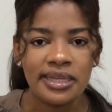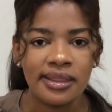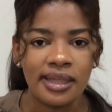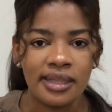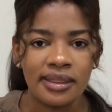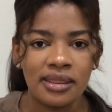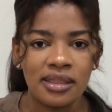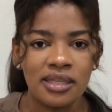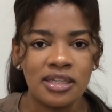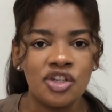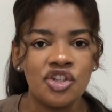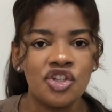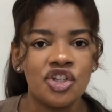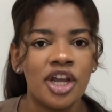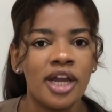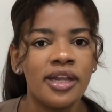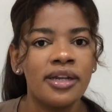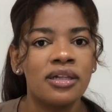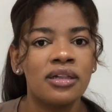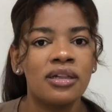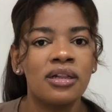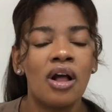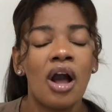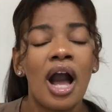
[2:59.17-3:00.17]
that this
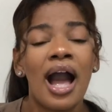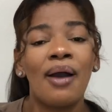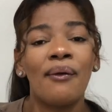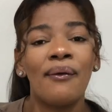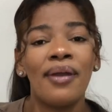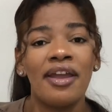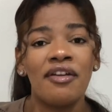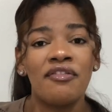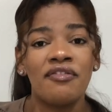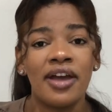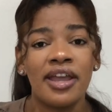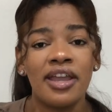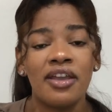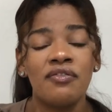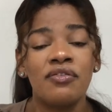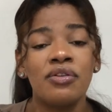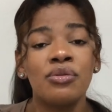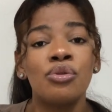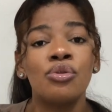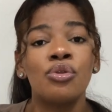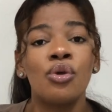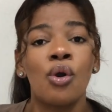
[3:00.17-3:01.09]
channel, however, even